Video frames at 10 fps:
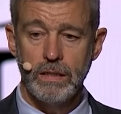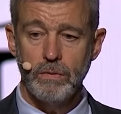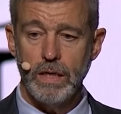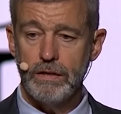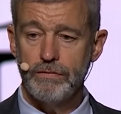
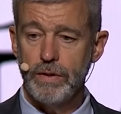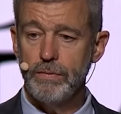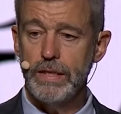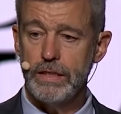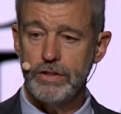Well, if we
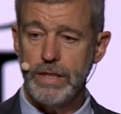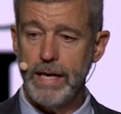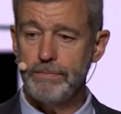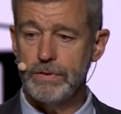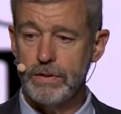read a
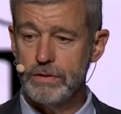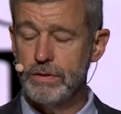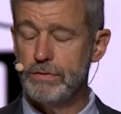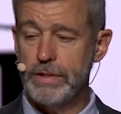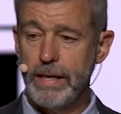chapter or
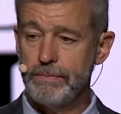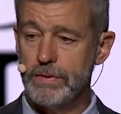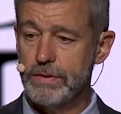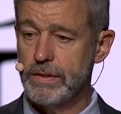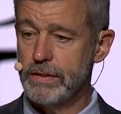two
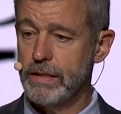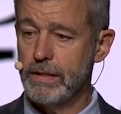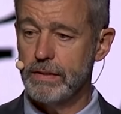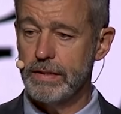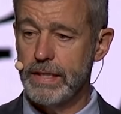chapters in the
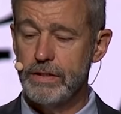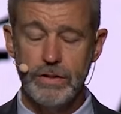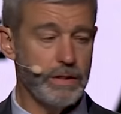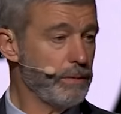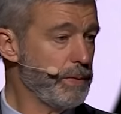
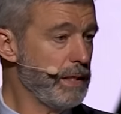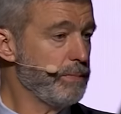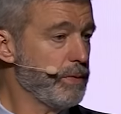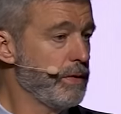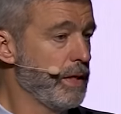congregation, the
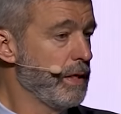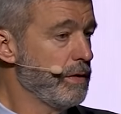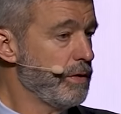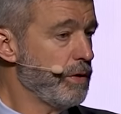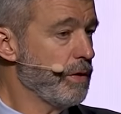people,
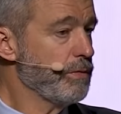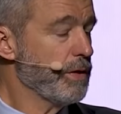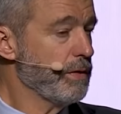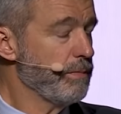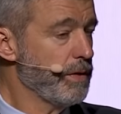you know,
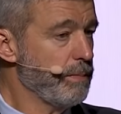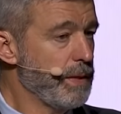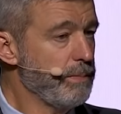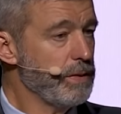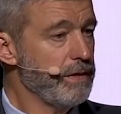they're, they're
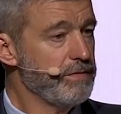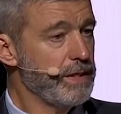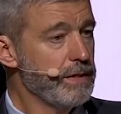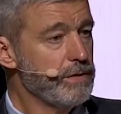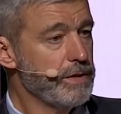people of
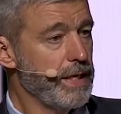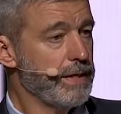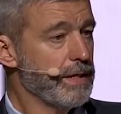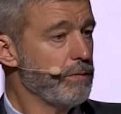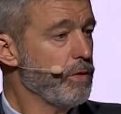the
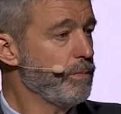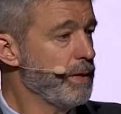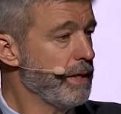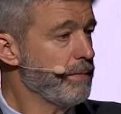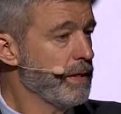internet. They won't
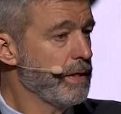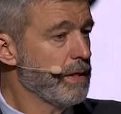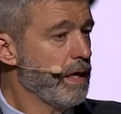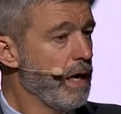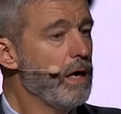be, a,
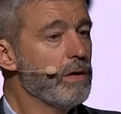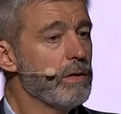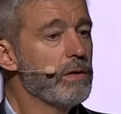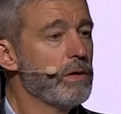oh,